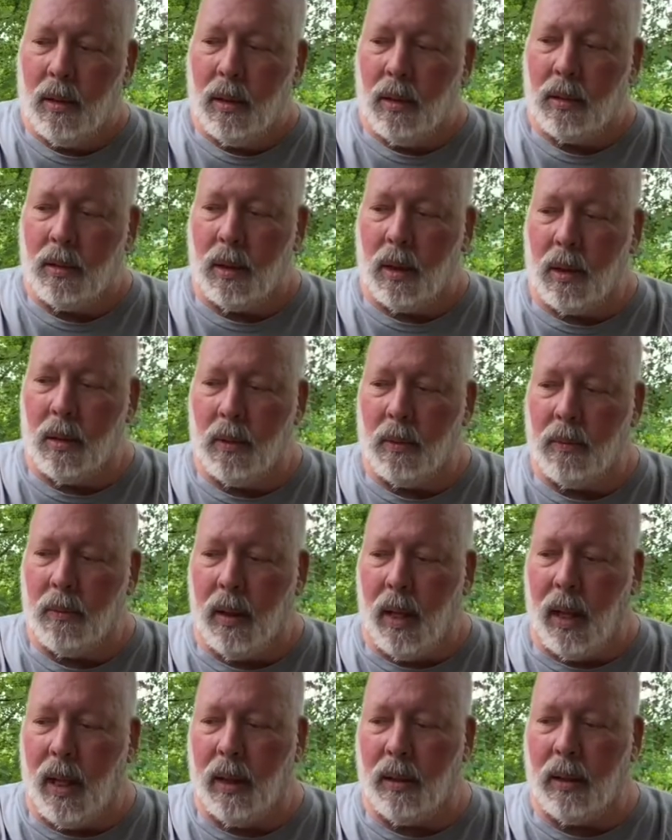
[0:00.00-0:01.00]
So
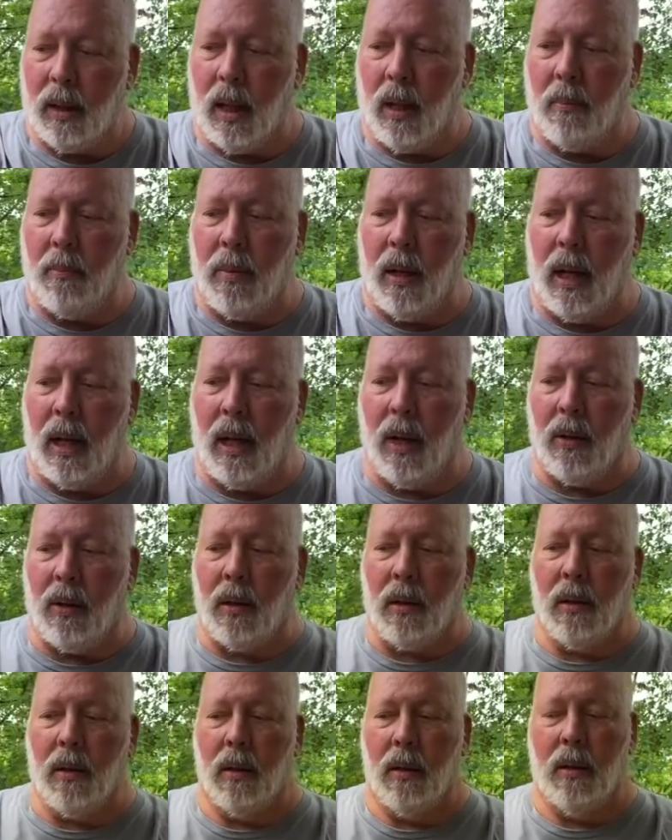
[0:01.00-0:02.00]
Anton
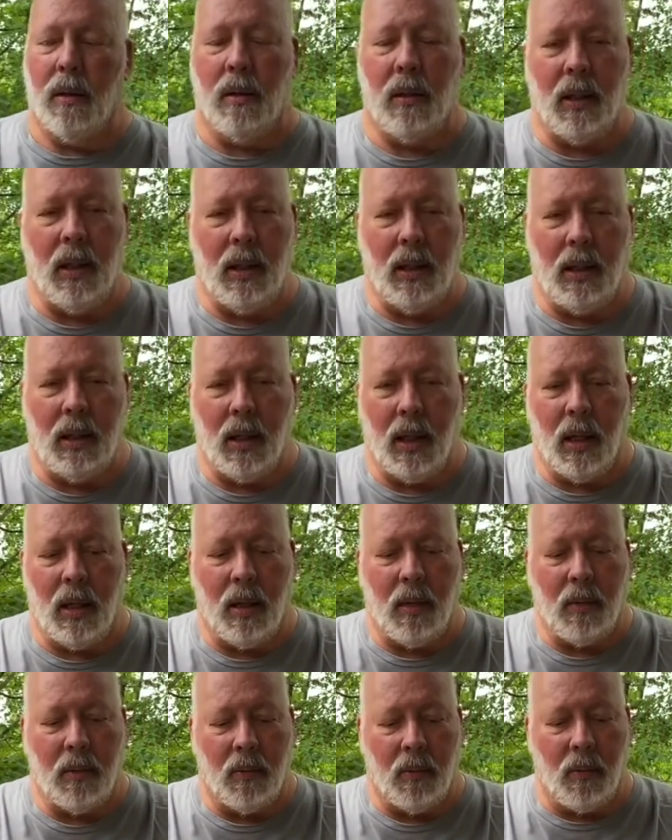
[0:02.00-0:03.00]
Bauer,
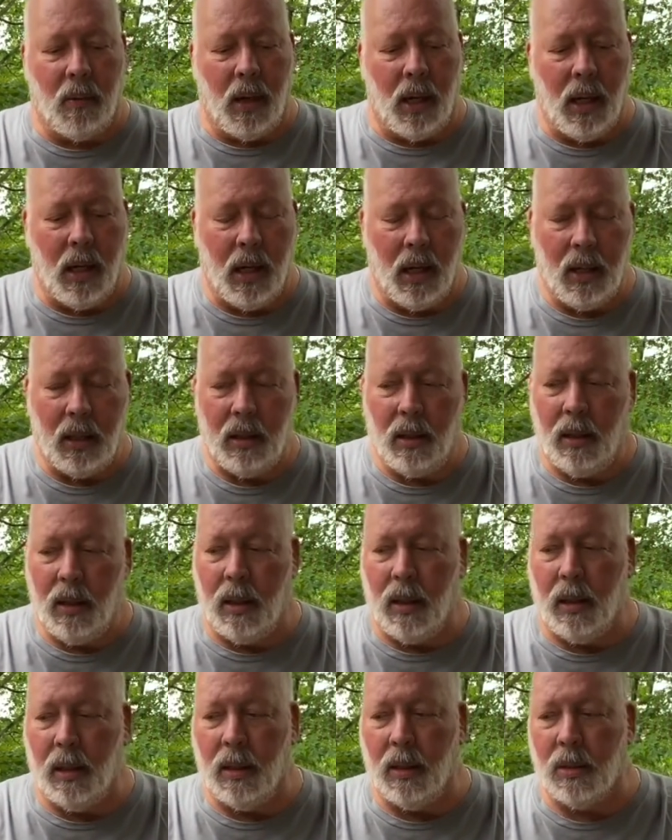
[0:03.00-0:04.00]
the wine
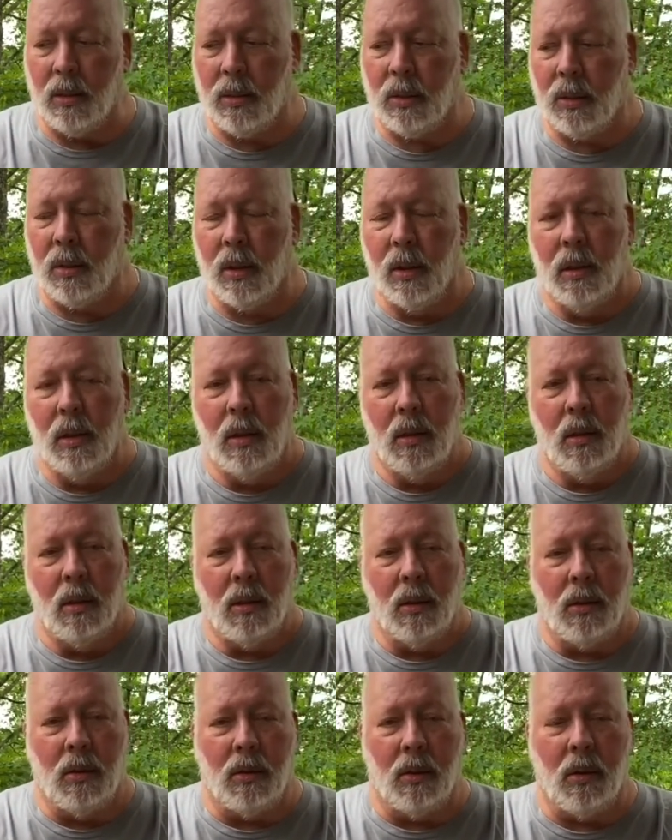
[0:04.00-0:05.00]
is
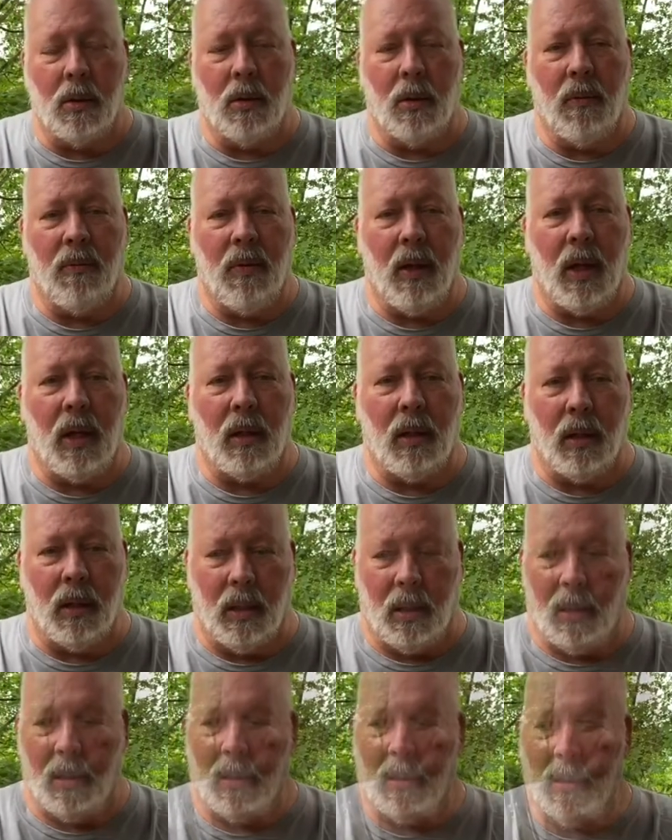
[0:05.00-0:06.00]
Gruner
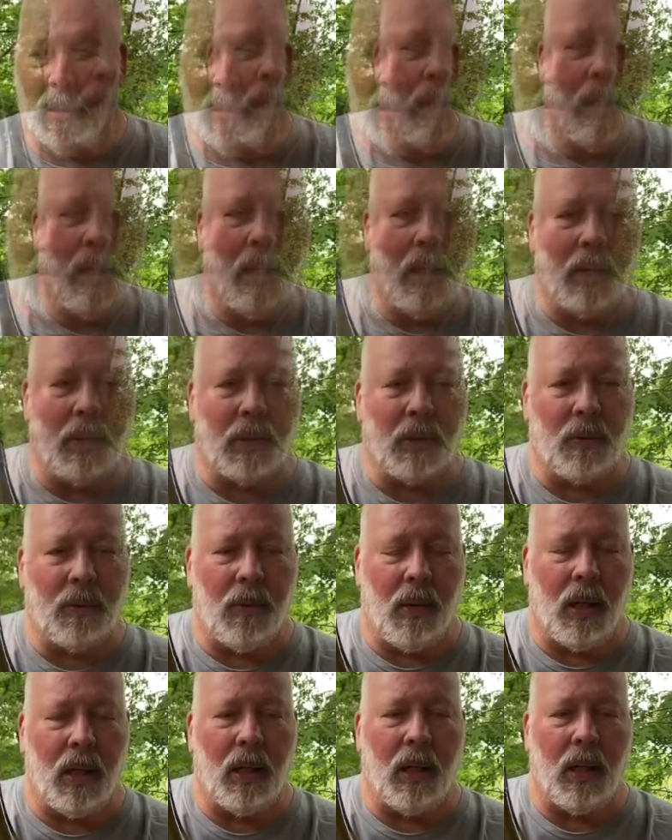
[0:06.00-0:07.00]
Veltliner. It's
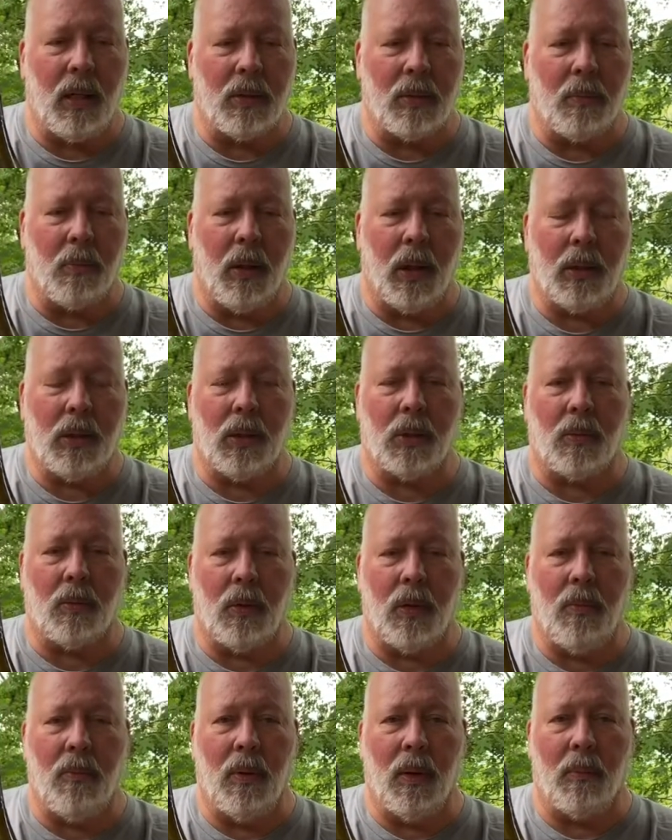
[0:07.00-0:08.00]
funny, as much as
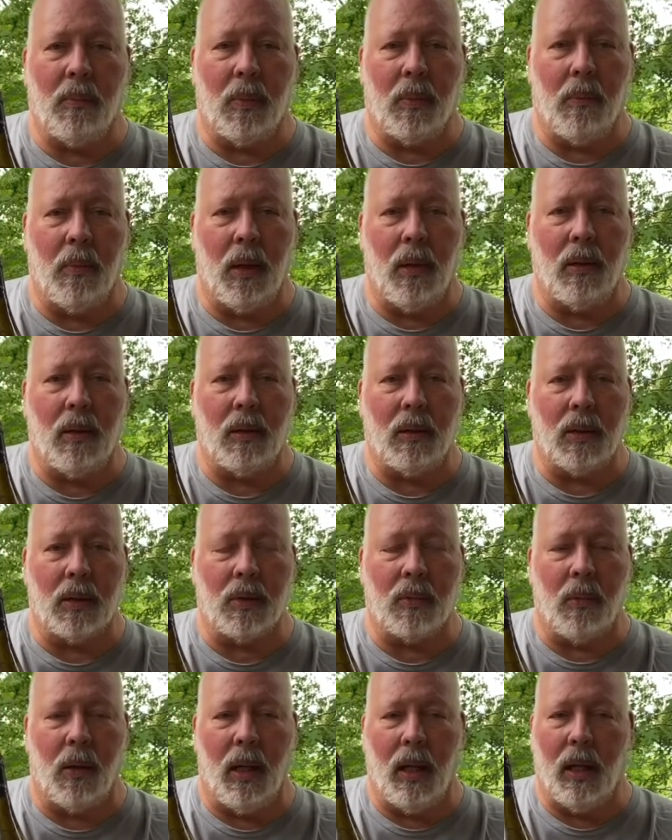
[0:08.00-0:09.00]
we've been promoting this
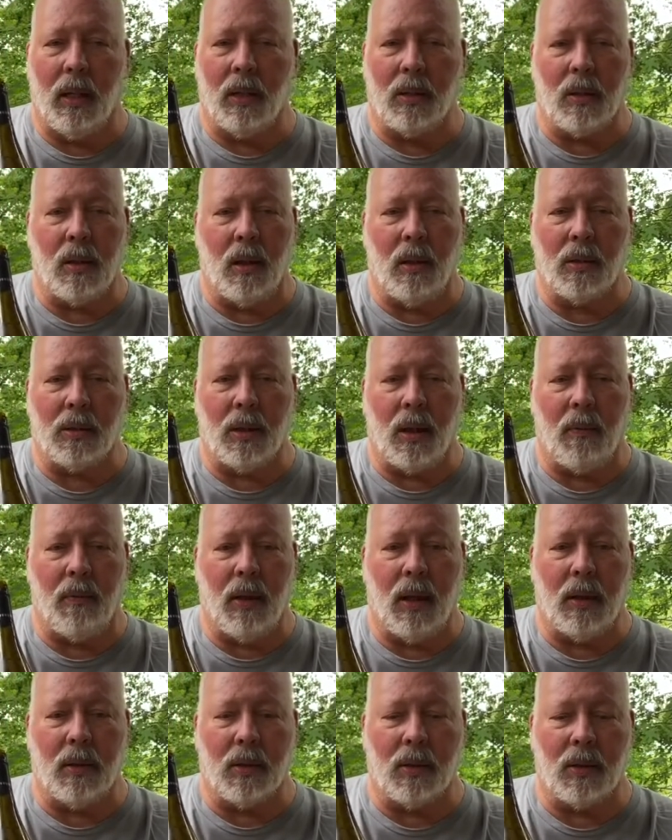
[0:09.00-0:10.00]
wine, as long as I've
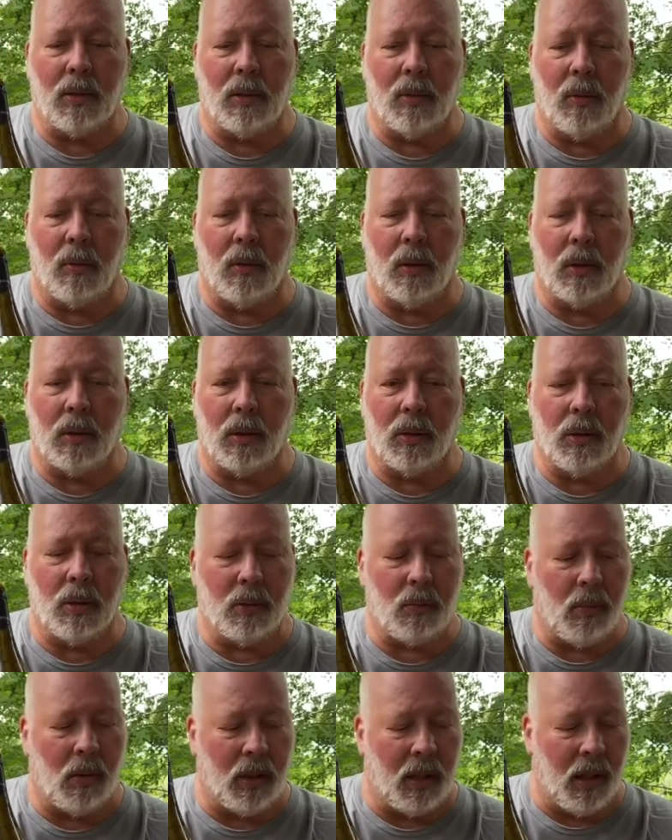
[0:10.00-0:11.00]
had the store, because it's
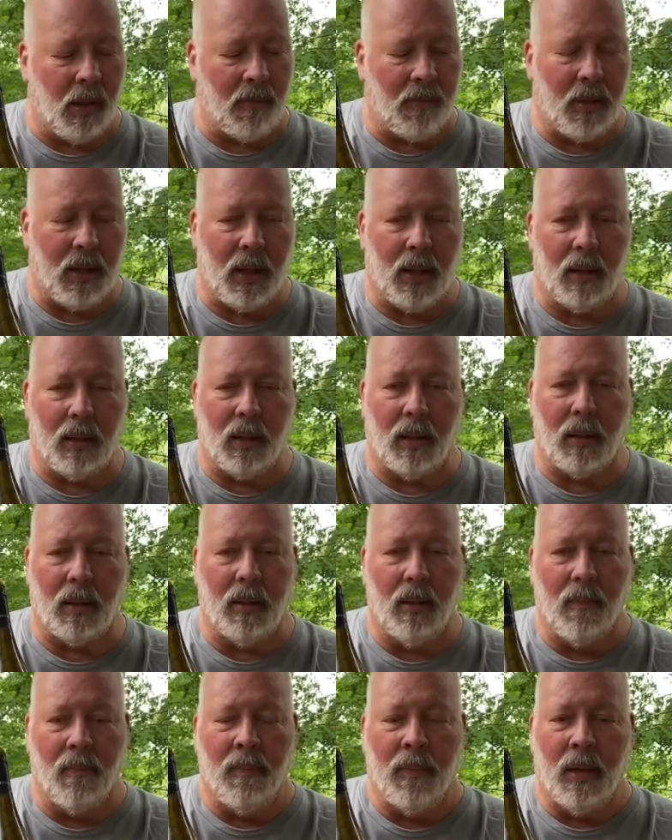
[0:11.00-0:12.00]
one I found
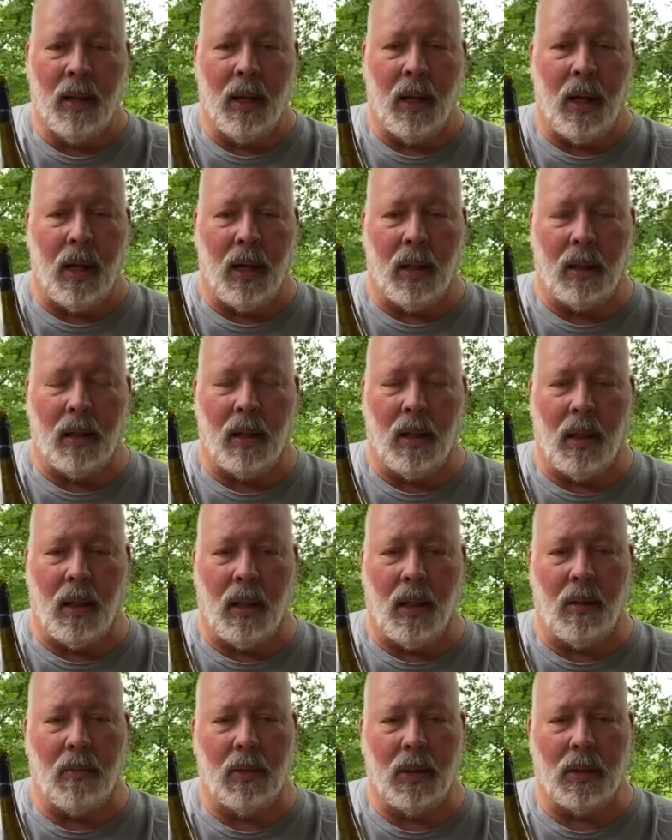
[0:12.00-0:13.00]
and
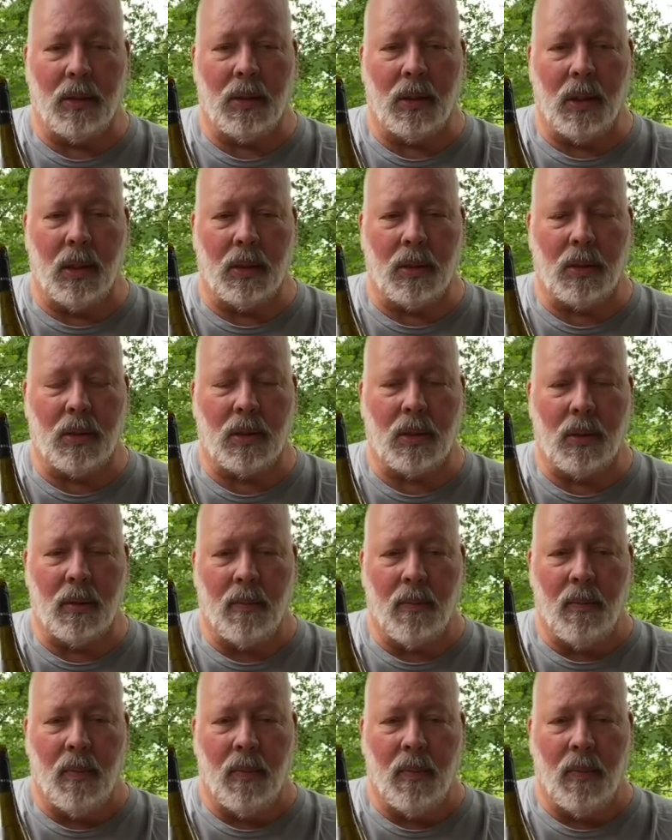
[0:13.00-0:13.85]
love. It's